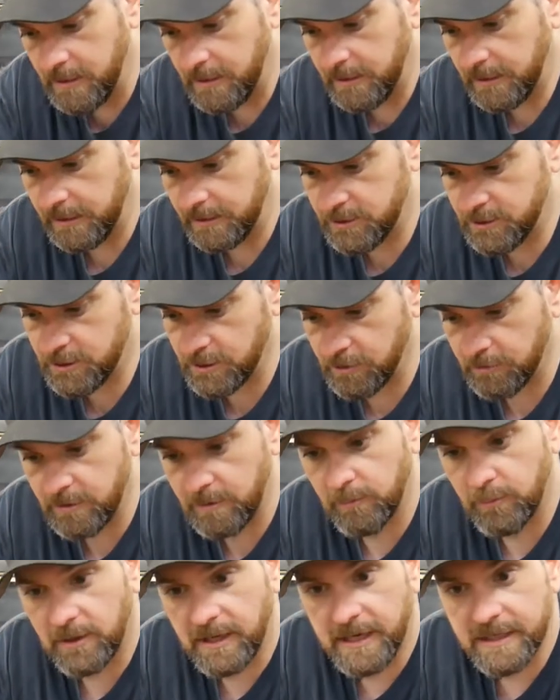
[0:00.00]
it showed
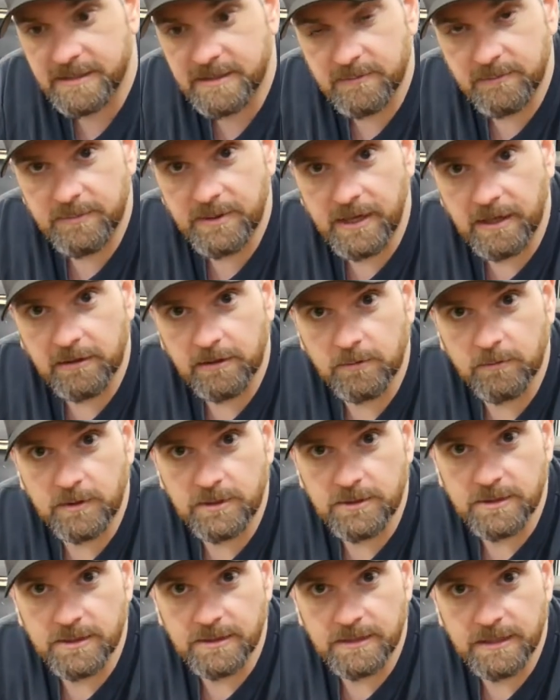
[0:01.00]
a brass impeller,
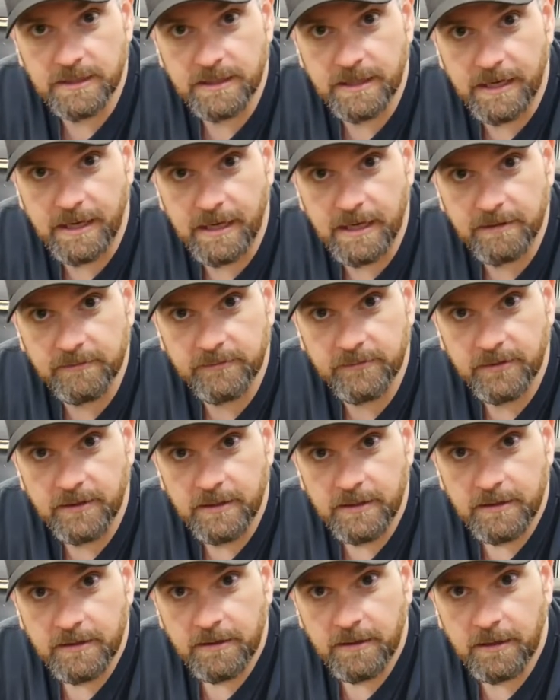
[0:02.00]
which it did have,
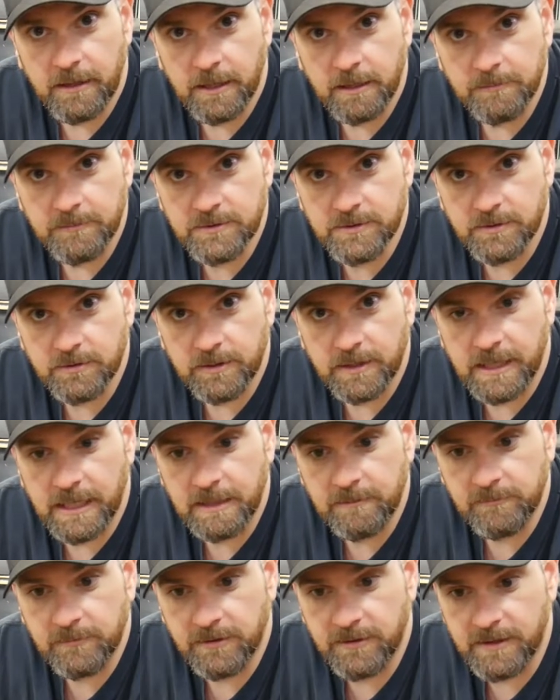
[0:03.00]
so it
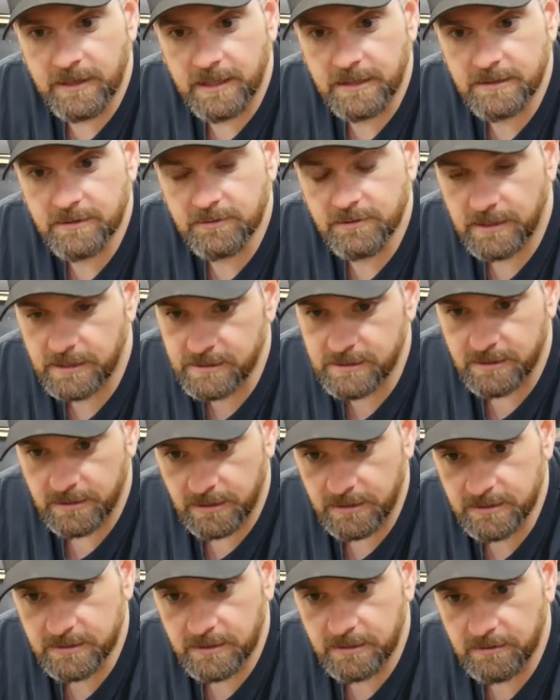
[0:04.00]
came with that, so that's
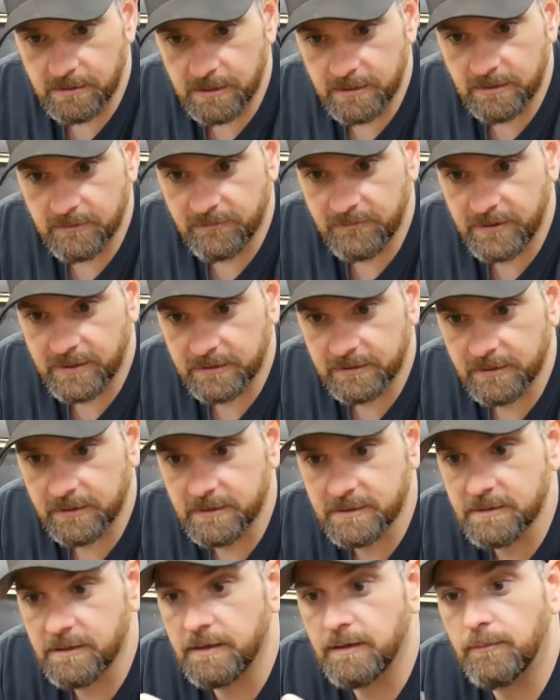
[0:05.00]
nice. I like the fact that
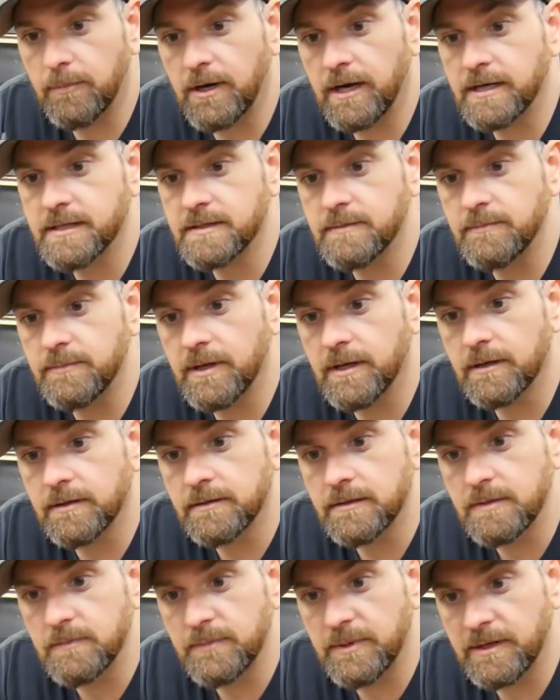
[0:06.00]
it's got a brass impeller,
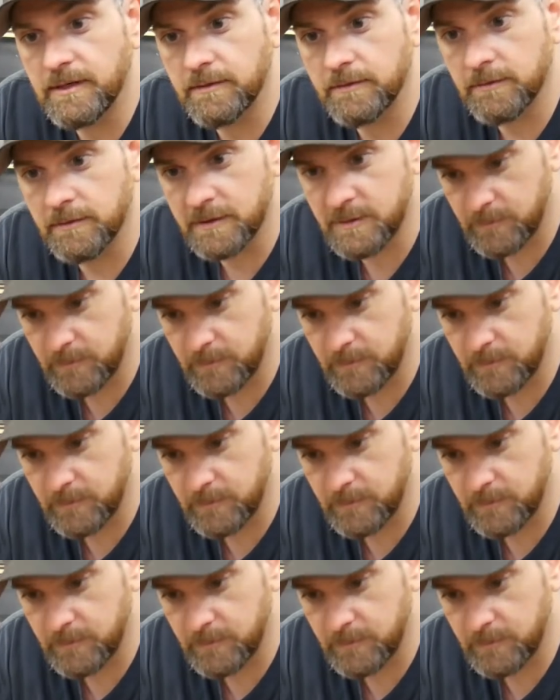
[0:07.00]
and the impeller looks